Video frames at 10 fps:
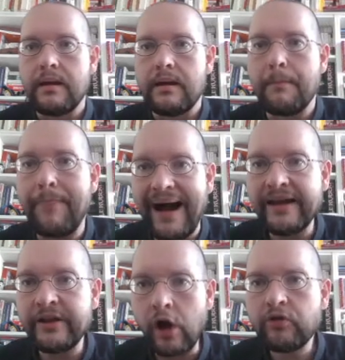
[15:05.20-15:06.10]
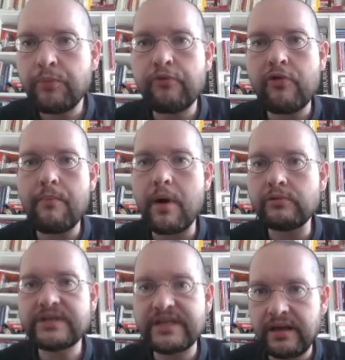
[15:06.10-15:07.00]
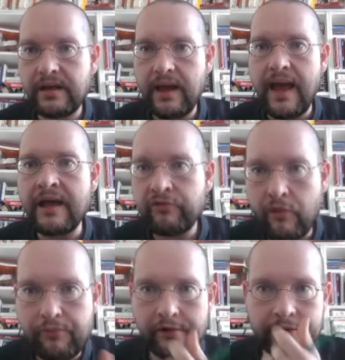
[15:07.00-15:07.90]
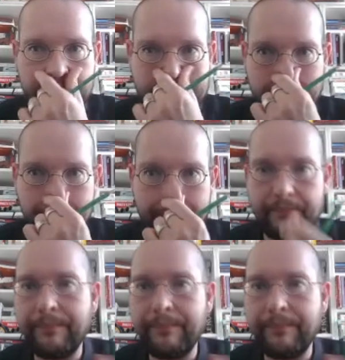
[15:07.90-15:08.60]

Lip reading: By not promoting entrepreneurship,